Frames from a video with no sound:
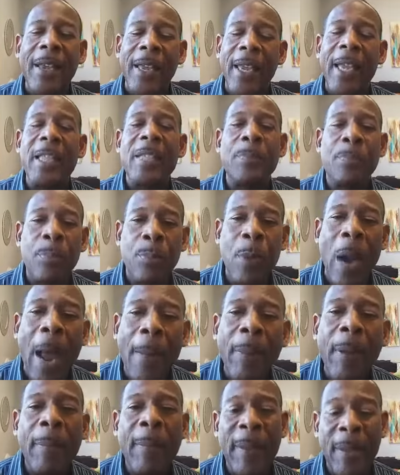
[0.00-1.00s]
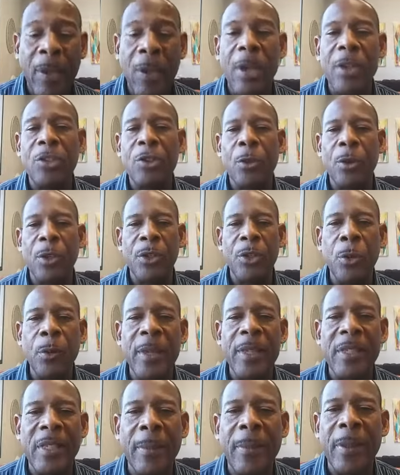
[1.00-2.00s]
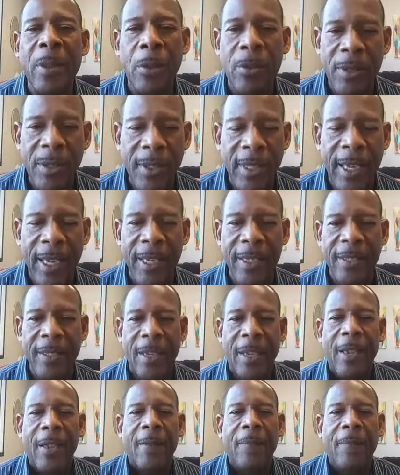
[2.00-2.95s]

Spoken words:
It's probably because you are doing some of those things